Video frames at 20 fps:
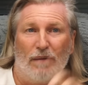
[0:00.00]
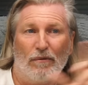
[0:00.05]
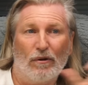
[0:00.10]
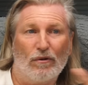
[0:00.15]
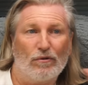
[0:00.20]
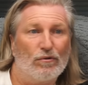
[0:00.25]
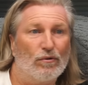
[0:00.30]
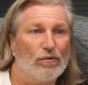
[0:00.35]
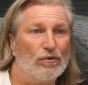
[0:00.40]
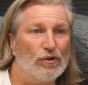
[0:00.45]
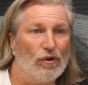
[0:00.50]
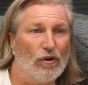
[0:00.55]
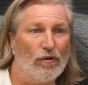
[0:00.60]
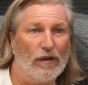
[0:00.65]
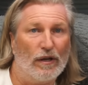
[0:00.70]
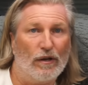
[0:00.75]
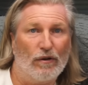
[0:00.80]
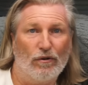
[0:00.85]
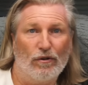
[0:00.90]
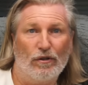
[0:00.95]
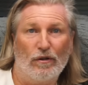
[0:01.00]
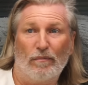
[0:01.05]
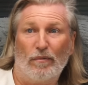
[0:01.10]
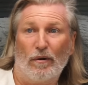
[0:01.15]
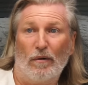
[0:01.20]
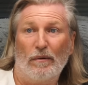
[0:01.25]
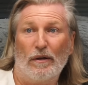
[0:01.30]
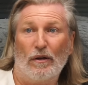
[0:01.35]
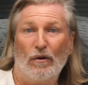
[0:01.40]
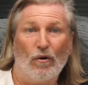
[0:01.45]
I'm not so sure they could. You'd
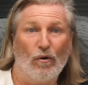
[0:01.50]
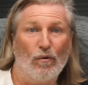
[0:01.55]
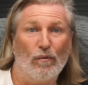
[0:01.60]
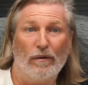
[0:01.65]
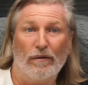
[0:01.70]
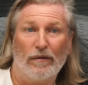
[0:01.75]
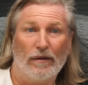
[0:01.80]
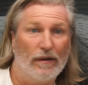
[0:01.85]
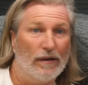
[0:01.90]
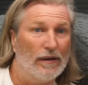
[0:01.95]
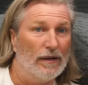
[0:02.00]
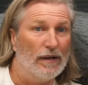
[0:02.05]
probably go with,